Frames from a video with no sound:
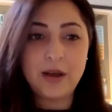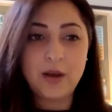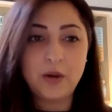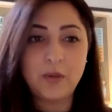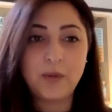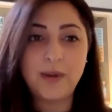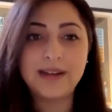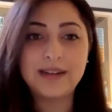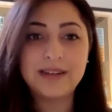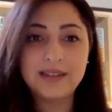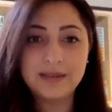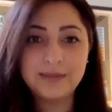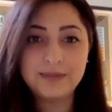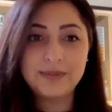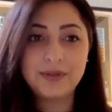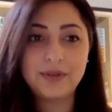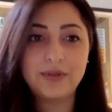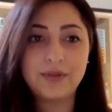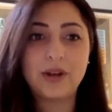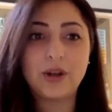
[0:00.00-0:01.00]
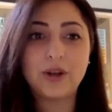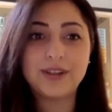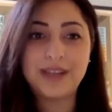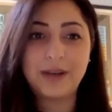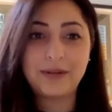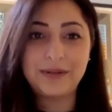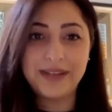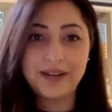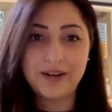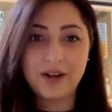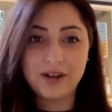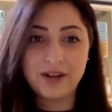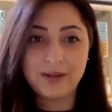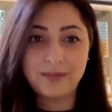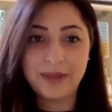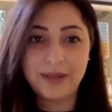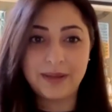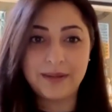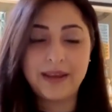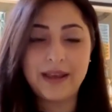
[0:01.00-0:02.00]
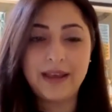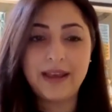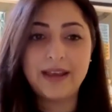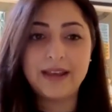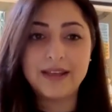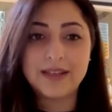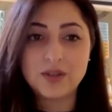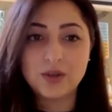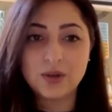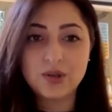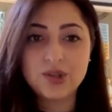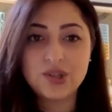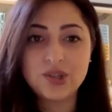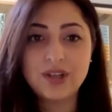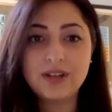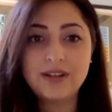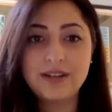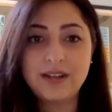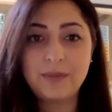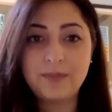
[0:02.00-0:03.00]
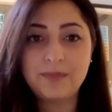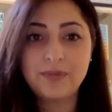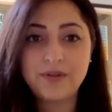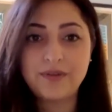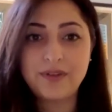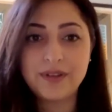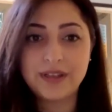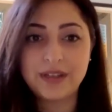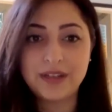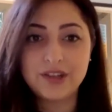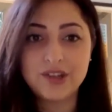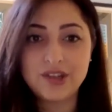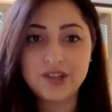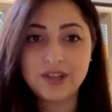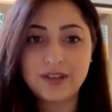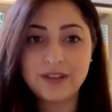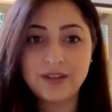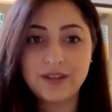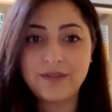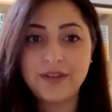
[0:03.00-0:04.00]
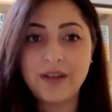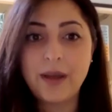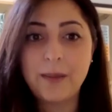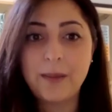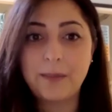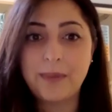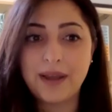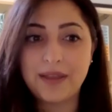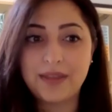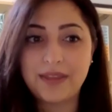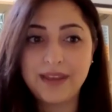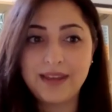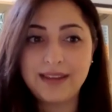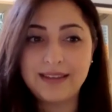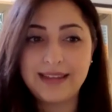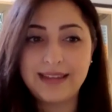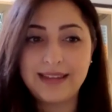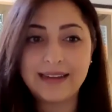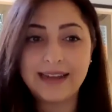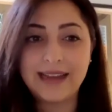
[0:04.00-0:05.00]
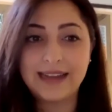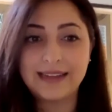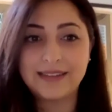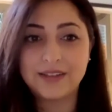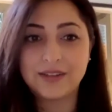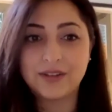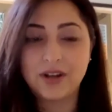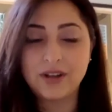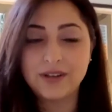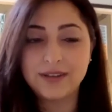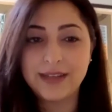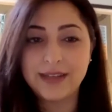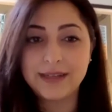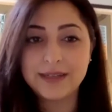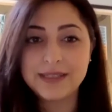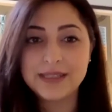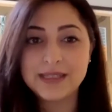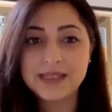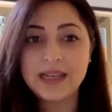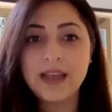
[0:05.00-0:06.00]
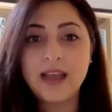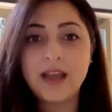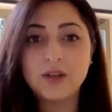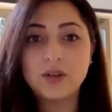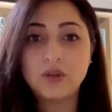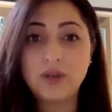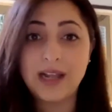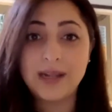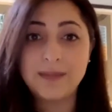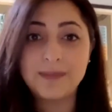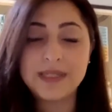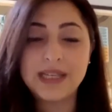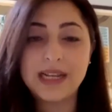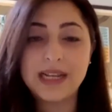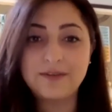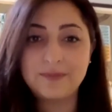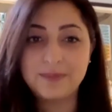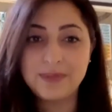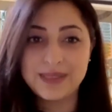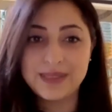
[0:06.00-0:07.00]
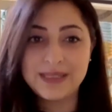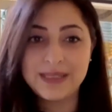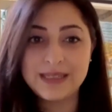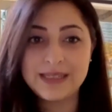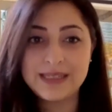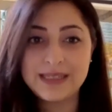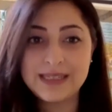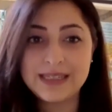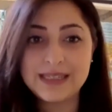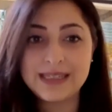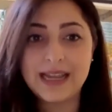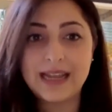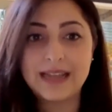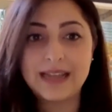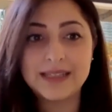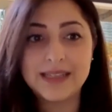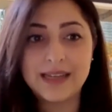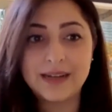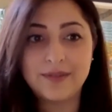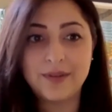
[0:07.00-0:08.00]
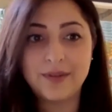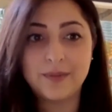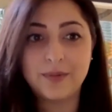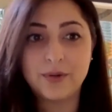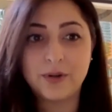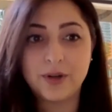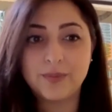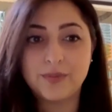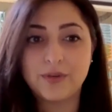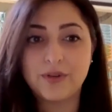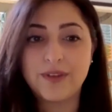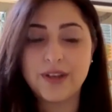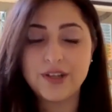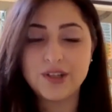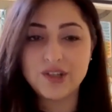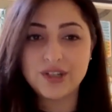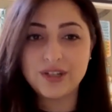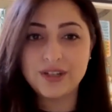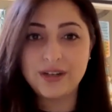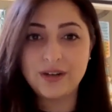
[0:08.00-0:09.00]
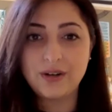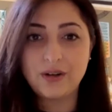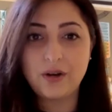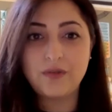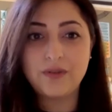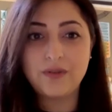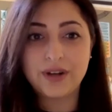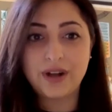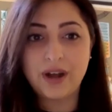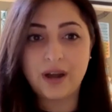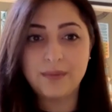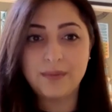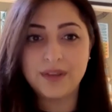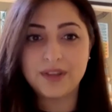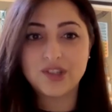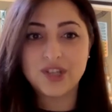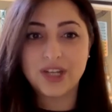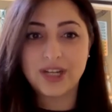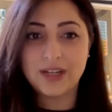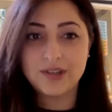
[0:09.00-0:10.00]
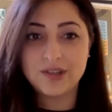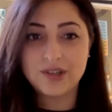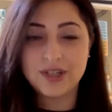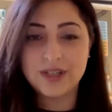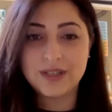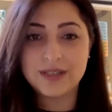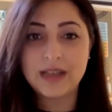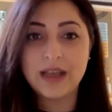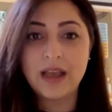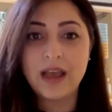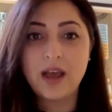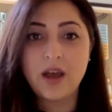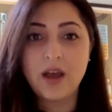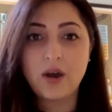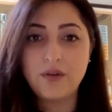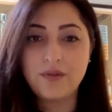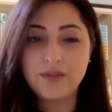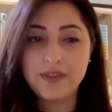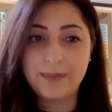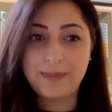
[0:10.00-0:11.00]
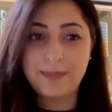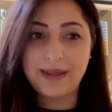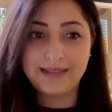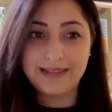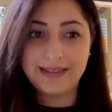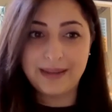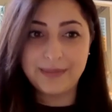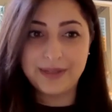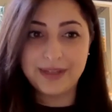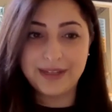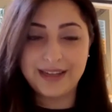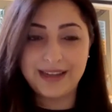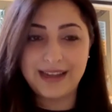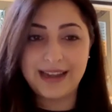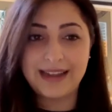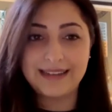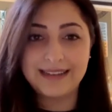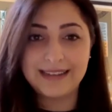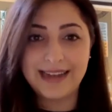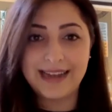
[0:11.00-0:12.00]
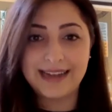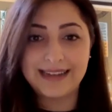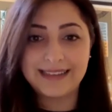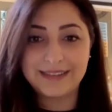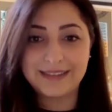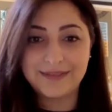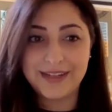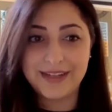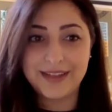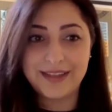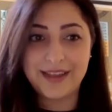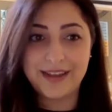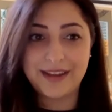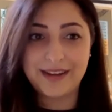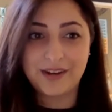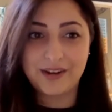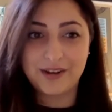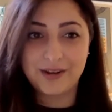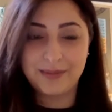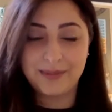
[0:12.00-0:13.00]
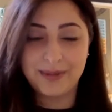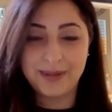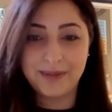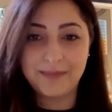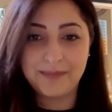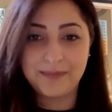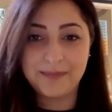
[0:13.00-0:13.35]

Welcome to the Lockdown Economy, a social nonprofit initiative by think tank AlterContacts to help self-businesses and self-employed professionals overcome the challenges of the pandemic and reactivate the economy.